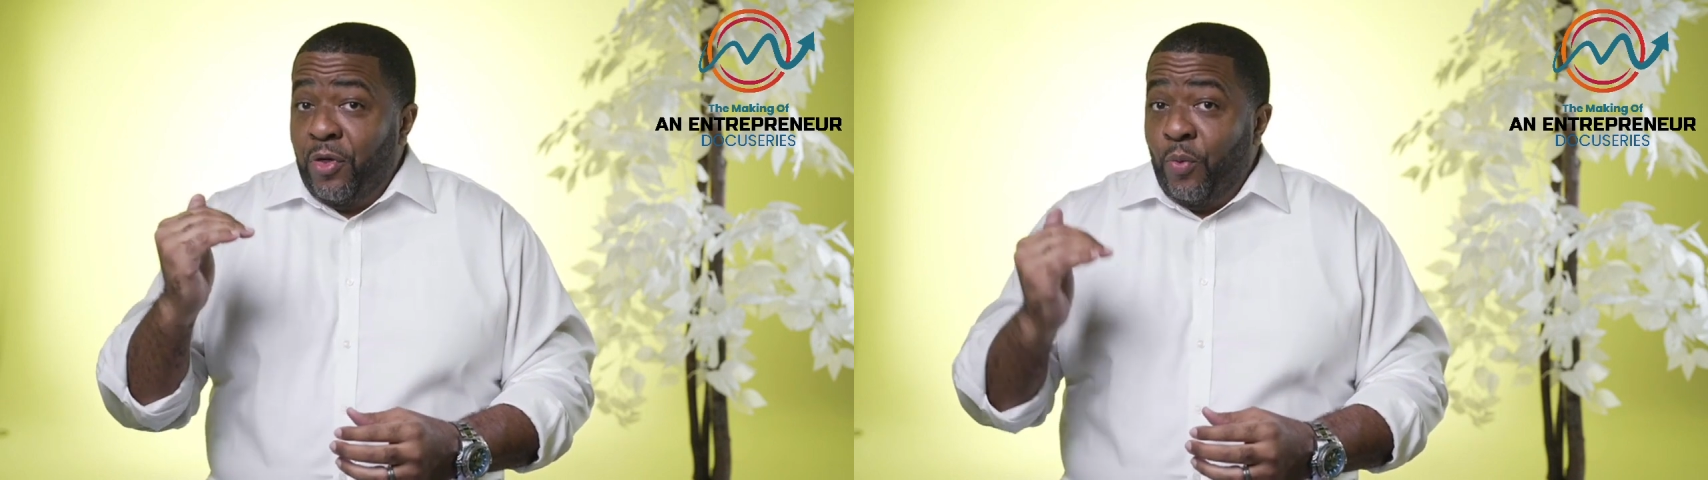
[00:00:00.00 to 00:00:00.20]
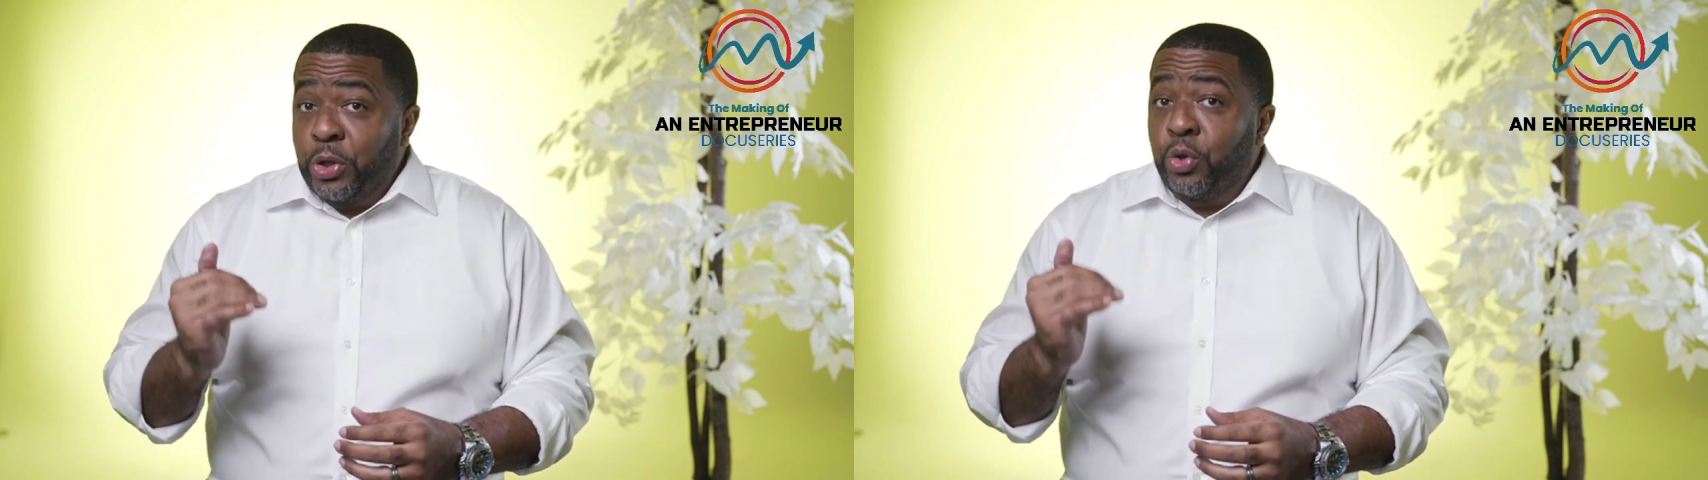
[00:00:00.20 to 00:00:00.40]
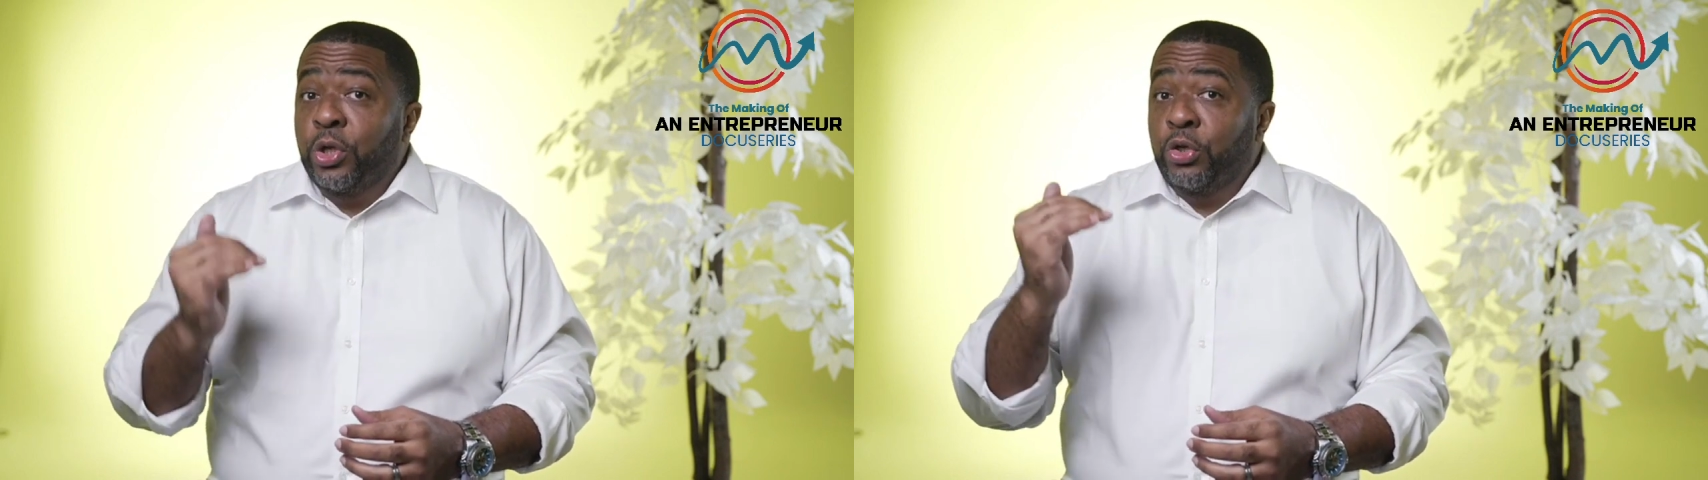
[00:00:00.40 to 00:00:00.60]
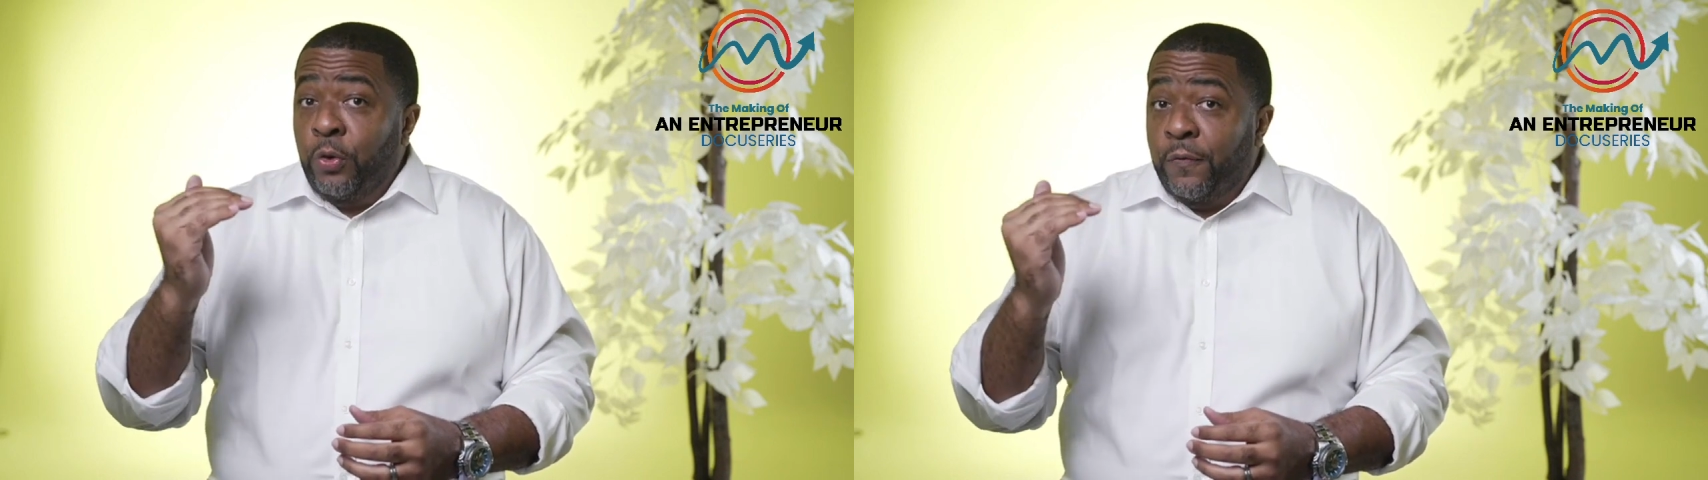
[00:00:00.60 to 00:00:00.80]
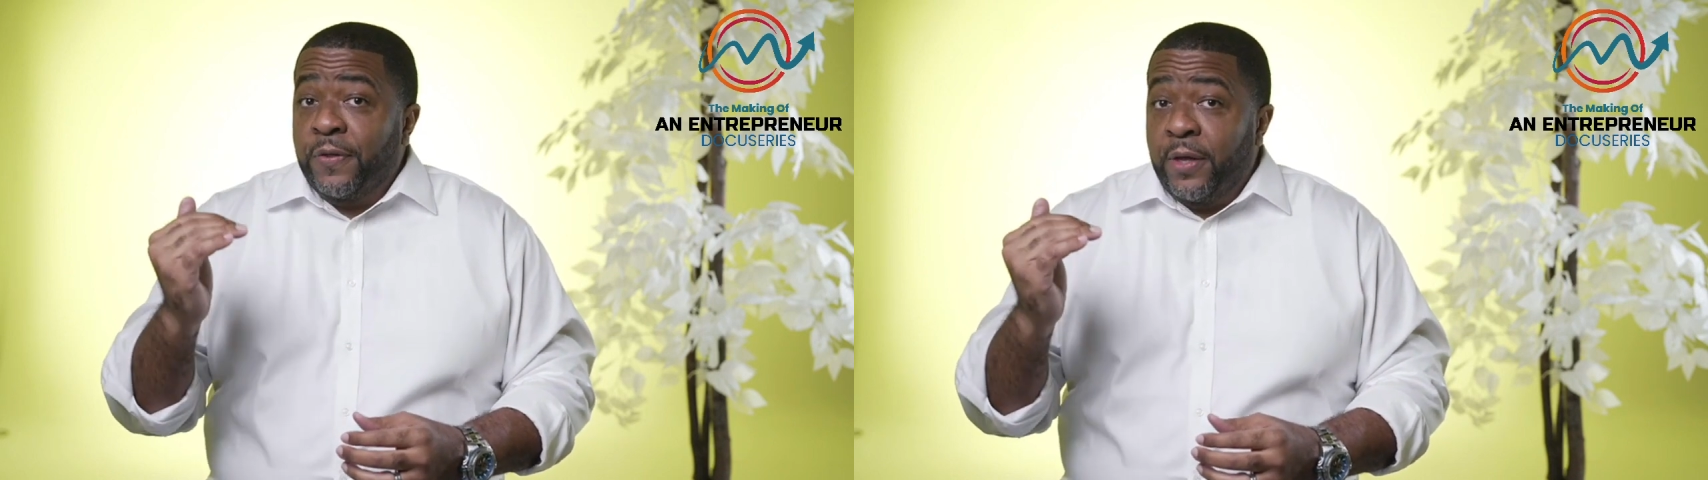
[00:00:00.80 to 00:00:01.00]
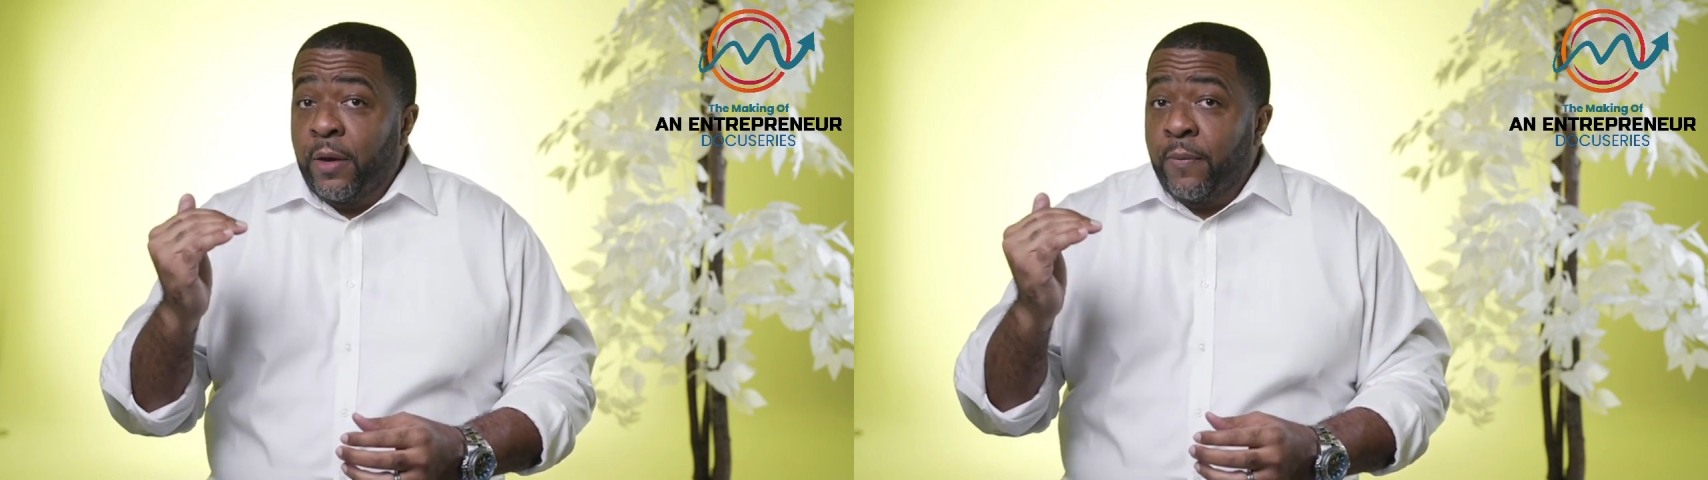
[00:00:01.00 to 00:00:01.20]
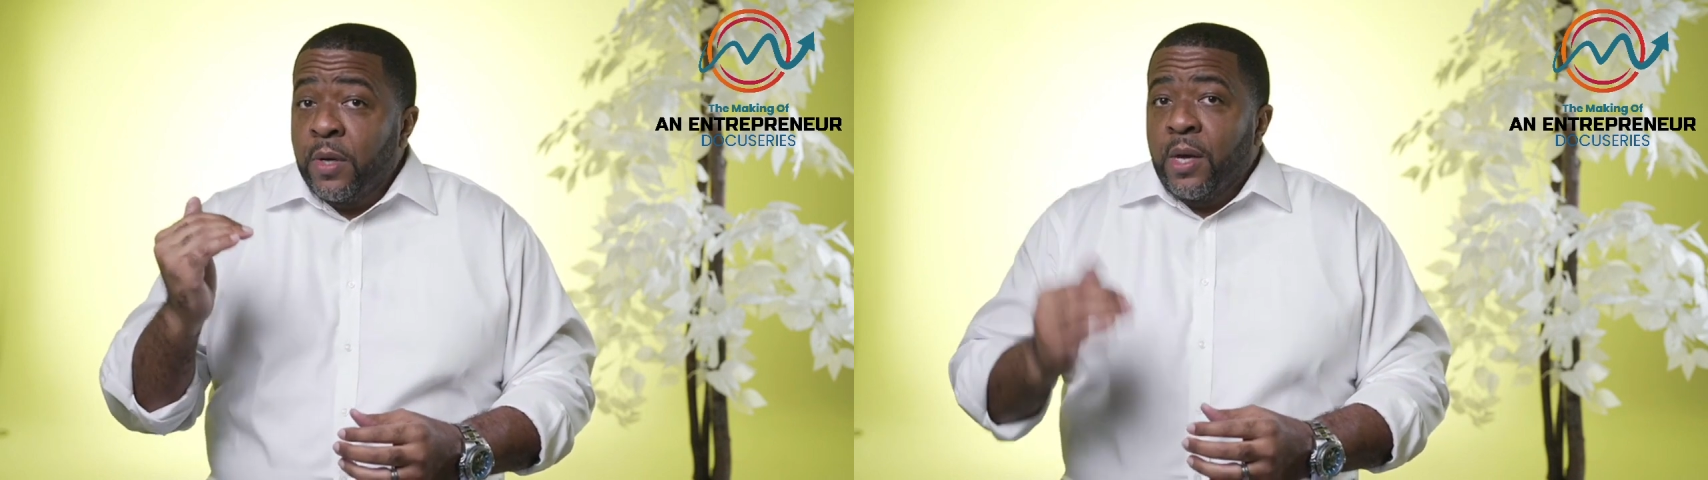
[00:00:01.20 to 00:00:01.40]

and what you can do for them.